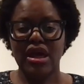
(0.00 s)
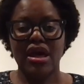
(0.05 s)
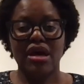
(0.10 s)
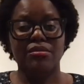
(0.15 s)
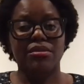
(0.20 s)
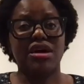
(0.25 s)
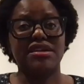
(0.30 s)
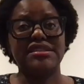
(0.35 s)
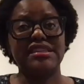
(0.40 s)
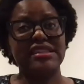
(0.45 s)

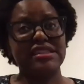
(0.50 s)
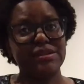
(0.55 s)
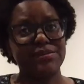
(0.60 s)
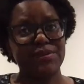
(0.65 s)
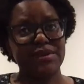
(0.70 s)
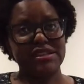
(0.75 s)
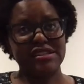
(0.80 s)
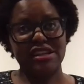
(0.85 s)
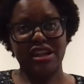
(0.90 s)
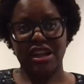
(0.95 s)

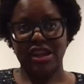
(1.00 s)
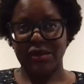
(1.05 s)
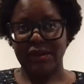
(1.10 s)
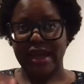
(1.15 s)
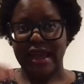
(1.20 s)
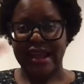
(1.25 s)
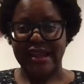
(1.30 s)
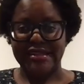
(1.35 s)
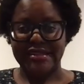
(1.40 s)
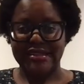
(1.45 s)
Participants
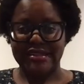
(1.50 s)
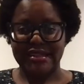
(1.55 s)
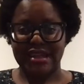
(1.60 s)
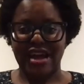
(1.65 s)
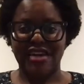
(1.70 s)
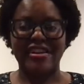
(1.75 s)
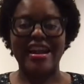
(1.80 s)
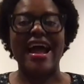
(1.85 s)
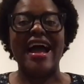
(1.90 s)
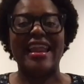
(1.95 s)

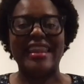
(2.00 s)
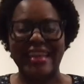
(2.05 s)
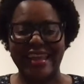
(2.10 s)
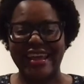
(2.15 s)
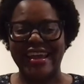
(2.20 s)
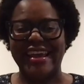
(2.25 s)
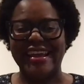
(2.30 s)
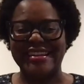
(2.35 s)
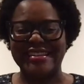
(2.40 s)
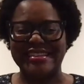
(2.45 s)
are
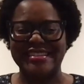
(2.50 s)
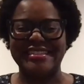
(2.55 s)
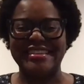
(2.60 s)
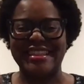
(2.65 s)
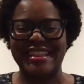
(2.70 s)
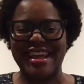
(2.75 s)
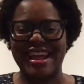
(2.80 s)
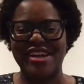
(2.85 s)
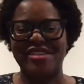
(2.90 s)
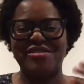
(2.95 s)
allocated to
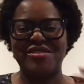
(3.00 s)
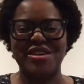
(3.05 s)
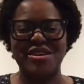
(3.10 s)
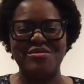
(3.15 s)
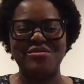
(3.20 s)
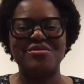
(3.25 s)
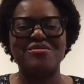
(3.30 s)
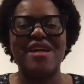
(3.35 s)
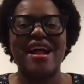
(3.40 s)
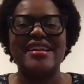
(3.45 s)
their group
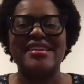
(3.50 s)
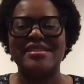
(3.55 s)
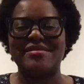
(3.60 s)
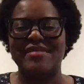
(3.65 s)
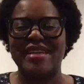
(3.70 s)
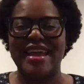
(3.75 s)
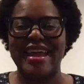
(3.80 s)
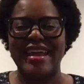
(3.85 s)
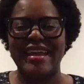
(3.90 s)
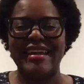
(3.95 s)

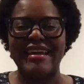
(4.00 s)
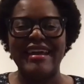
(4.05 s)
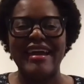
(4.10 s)
randomly,